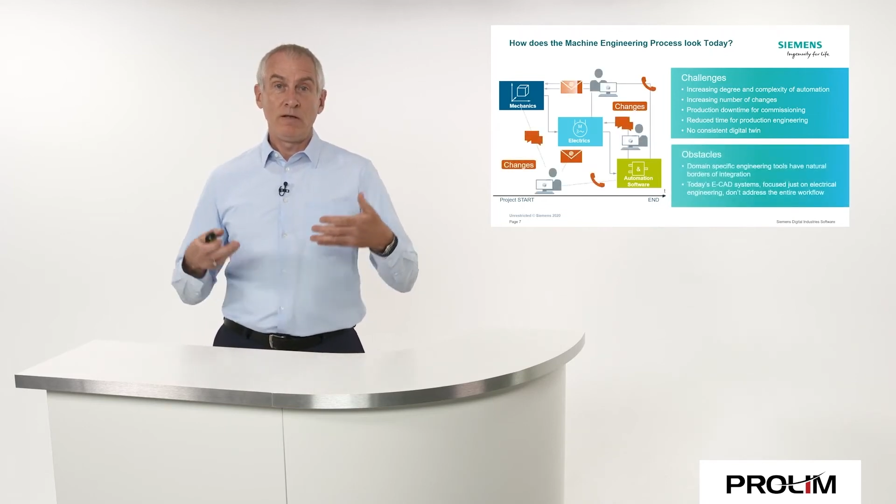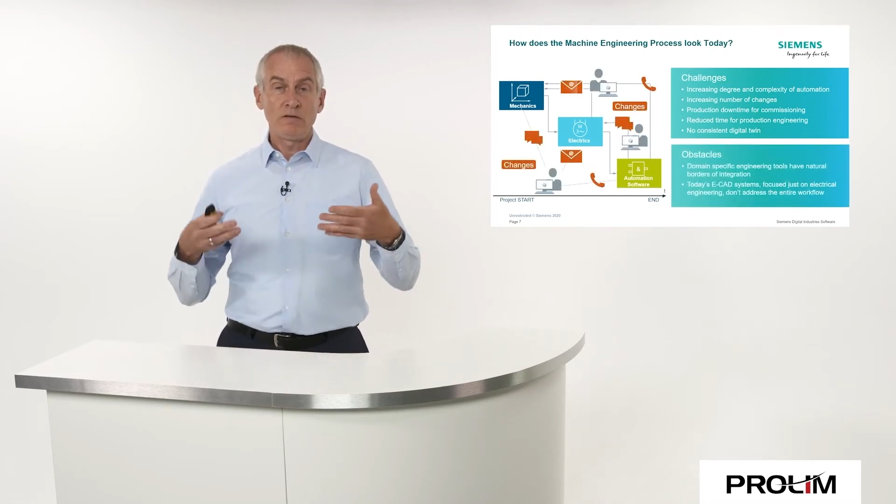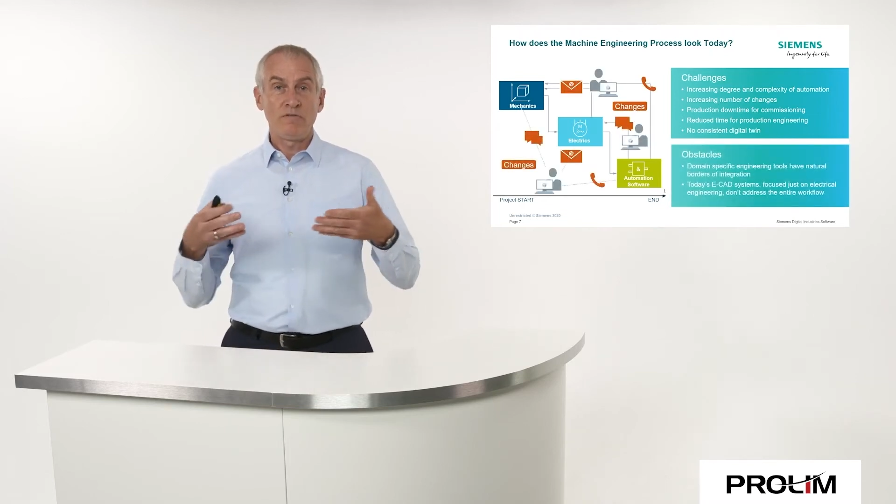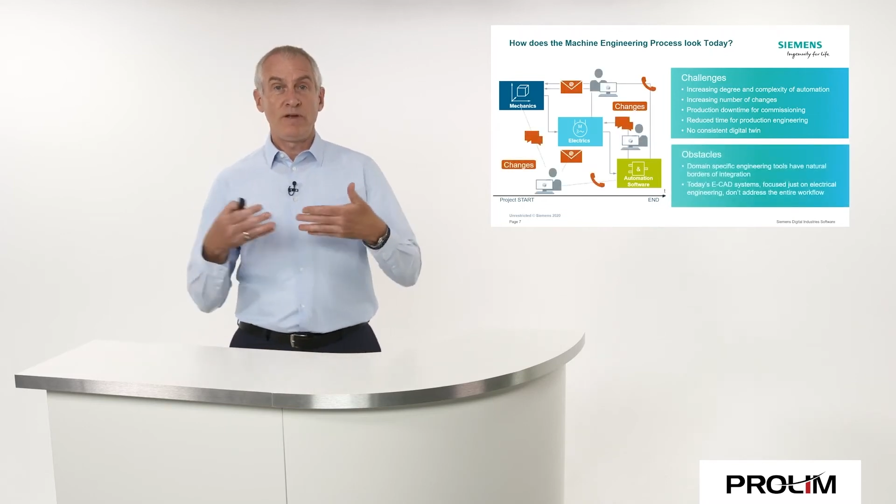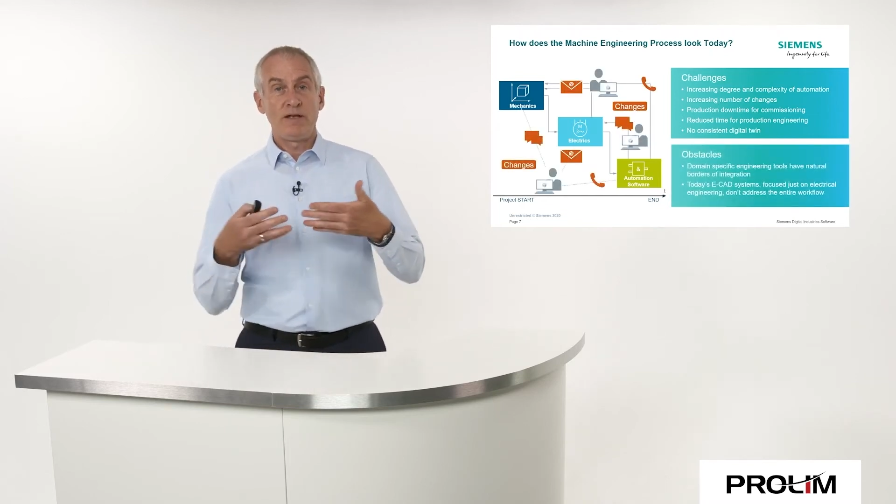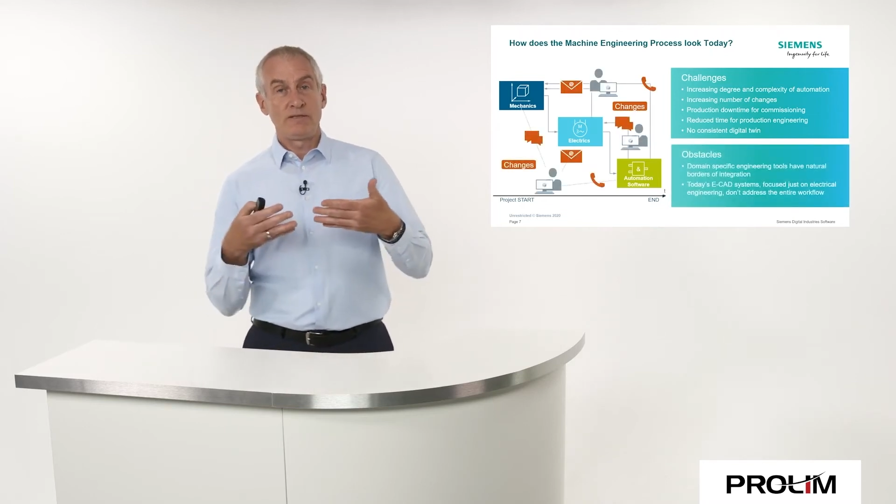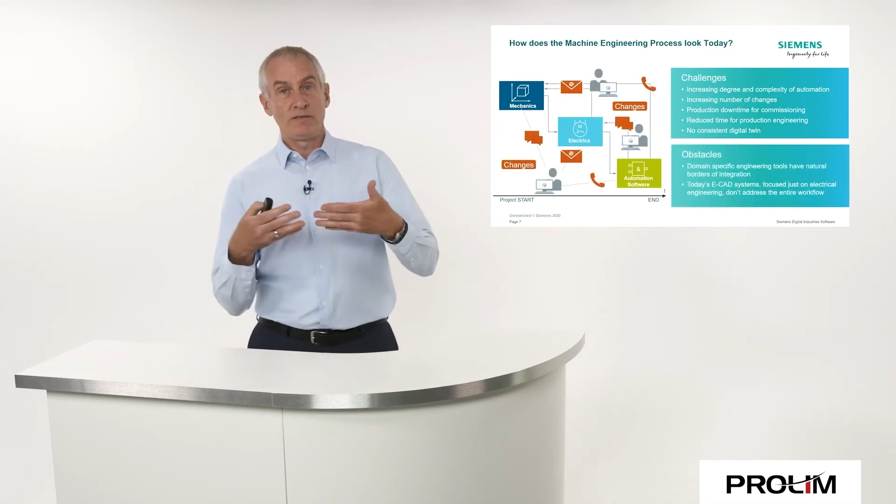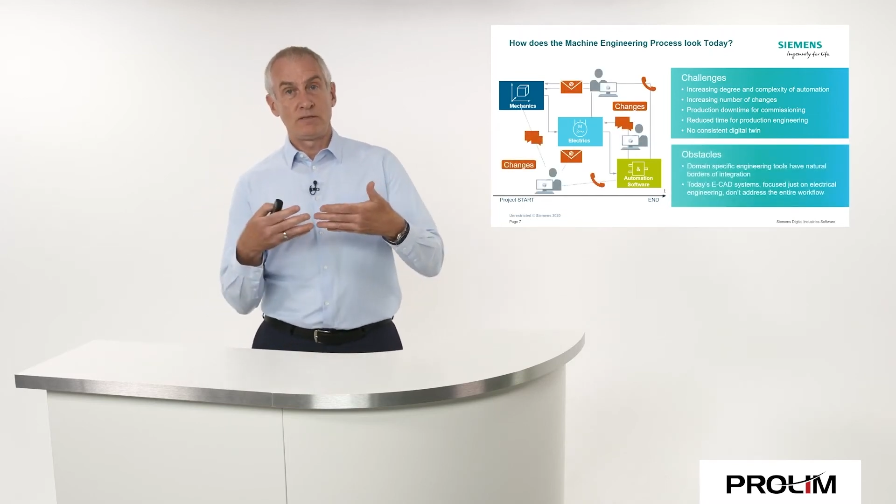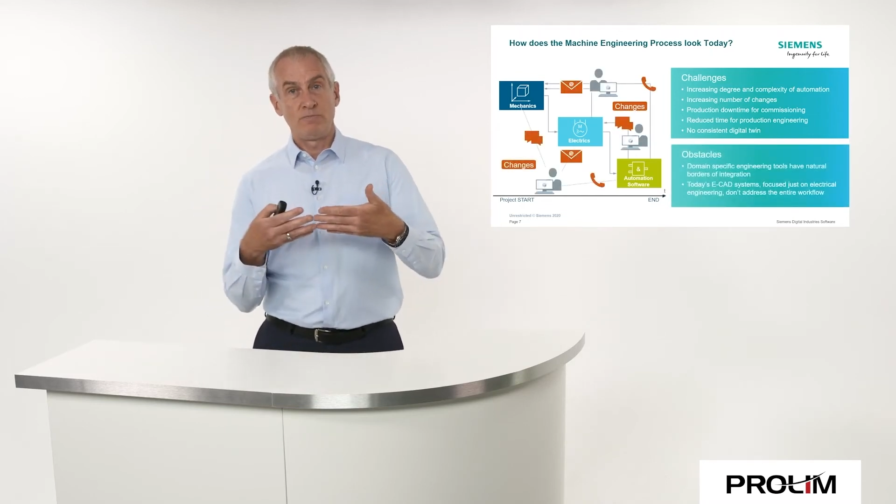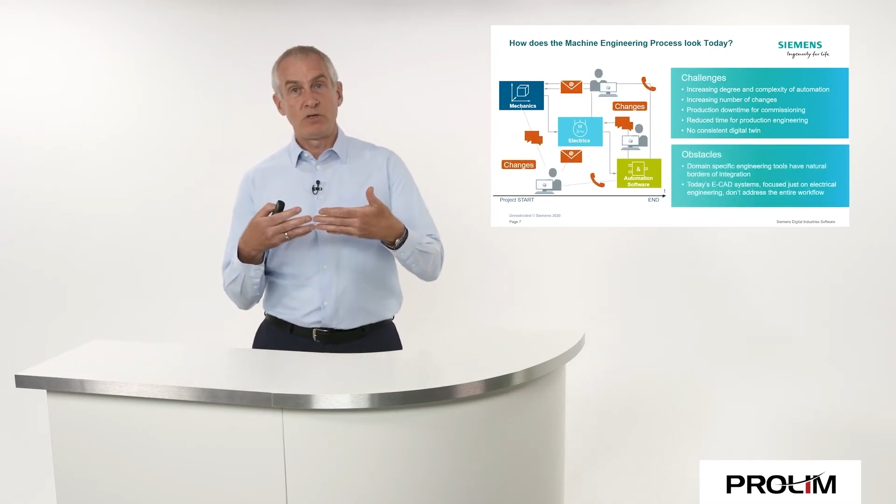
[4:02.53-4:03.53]

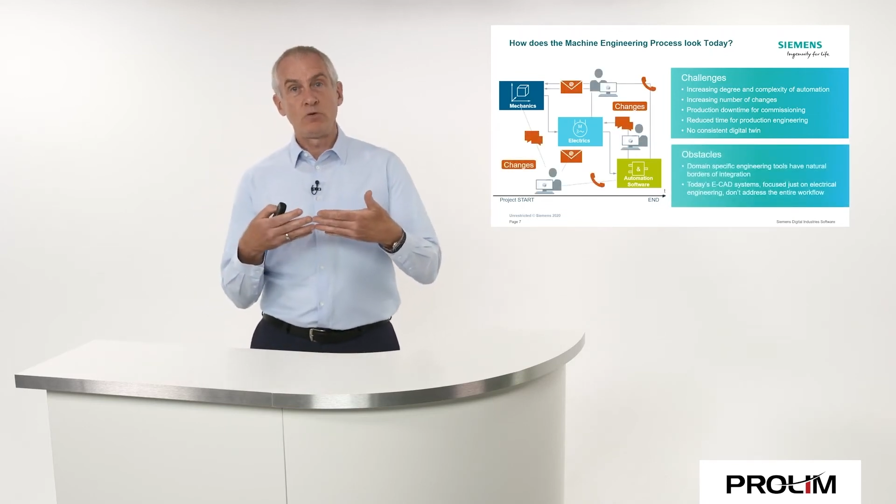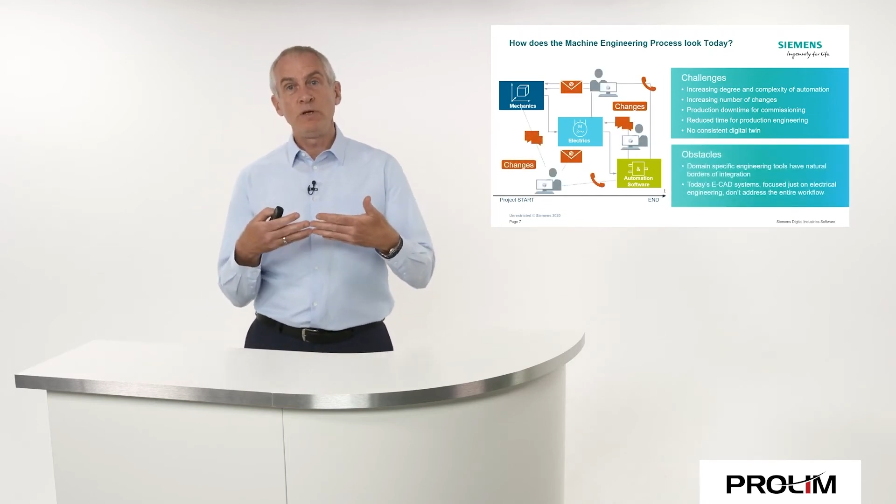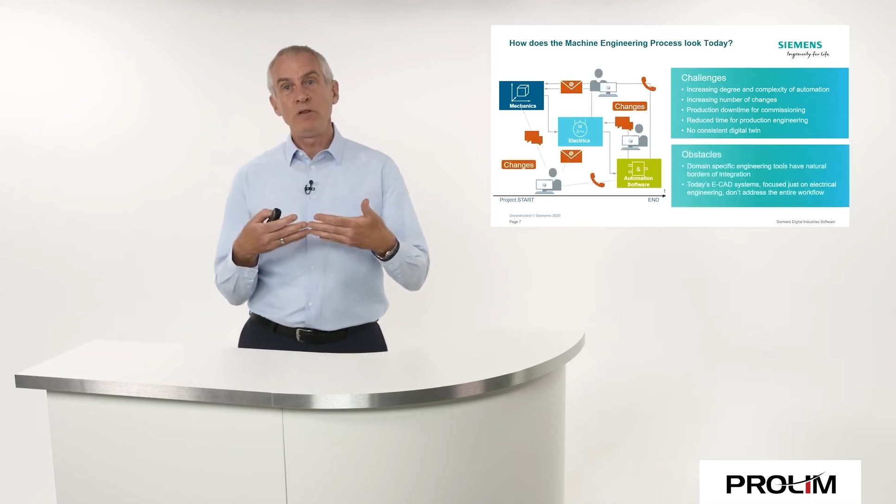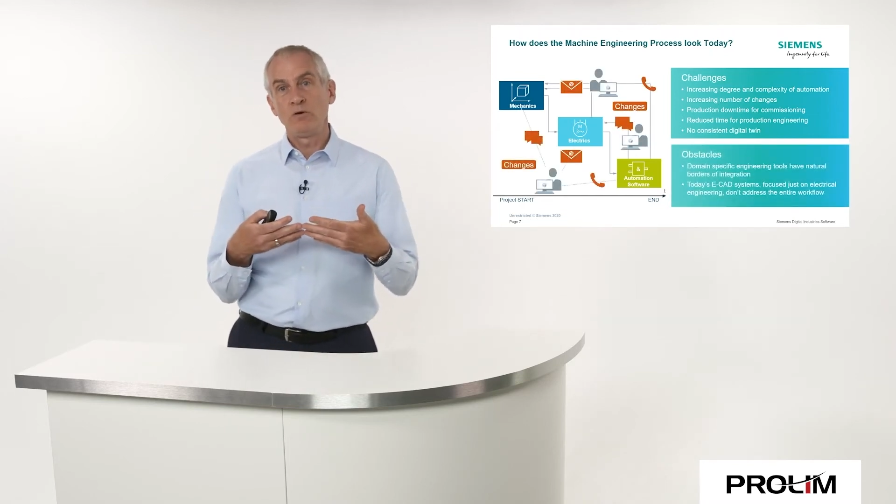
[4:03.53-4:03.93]
interfaces between